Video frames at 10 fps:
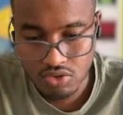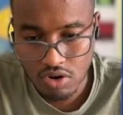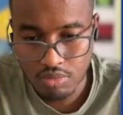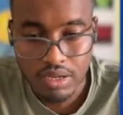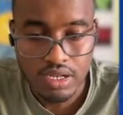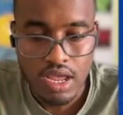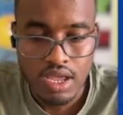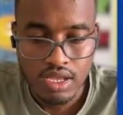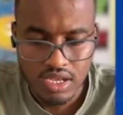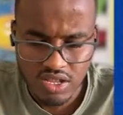wrong, but
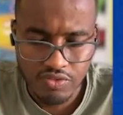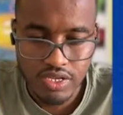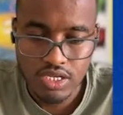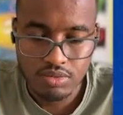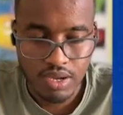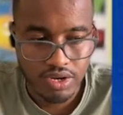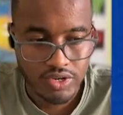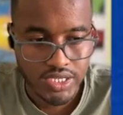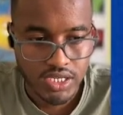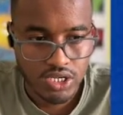it fixes by
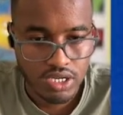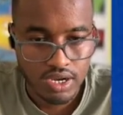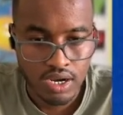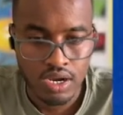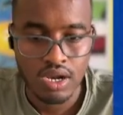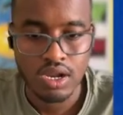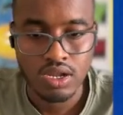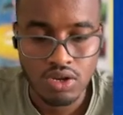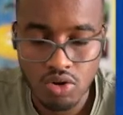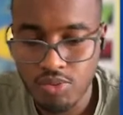researching.
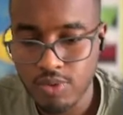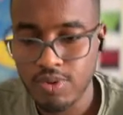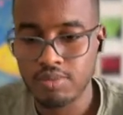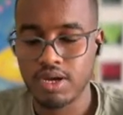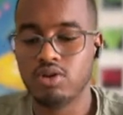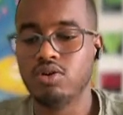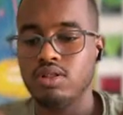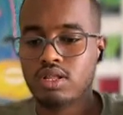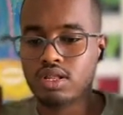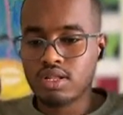No problem at all.
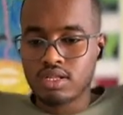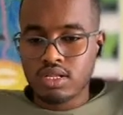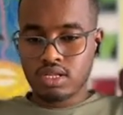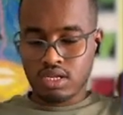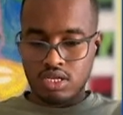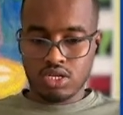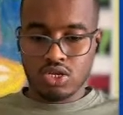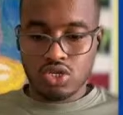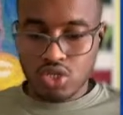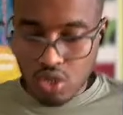
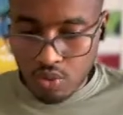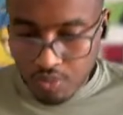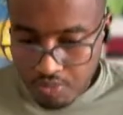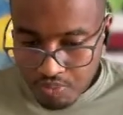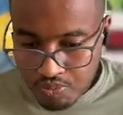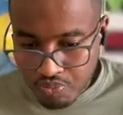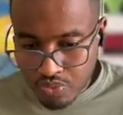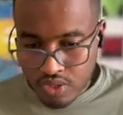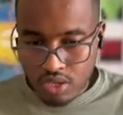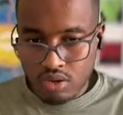So
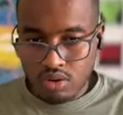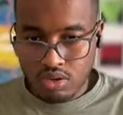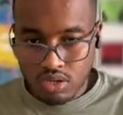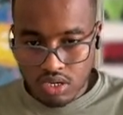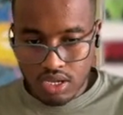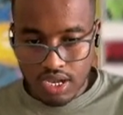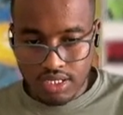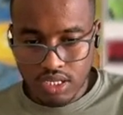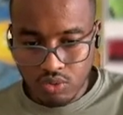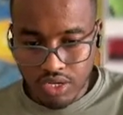I
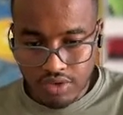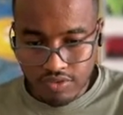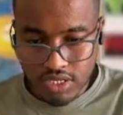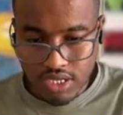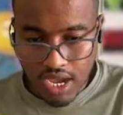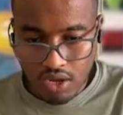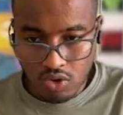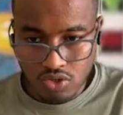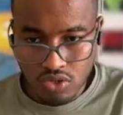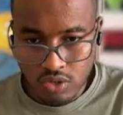think we give this guy
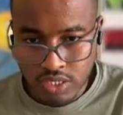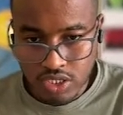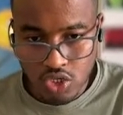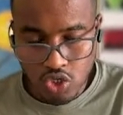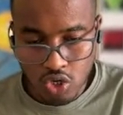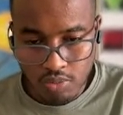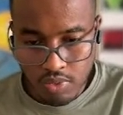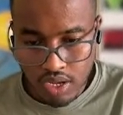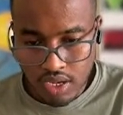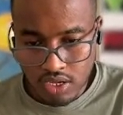also his job
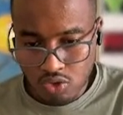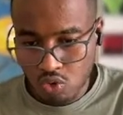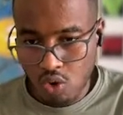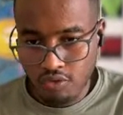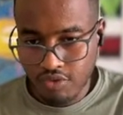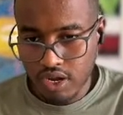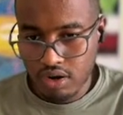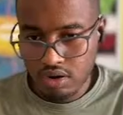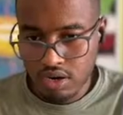to configure.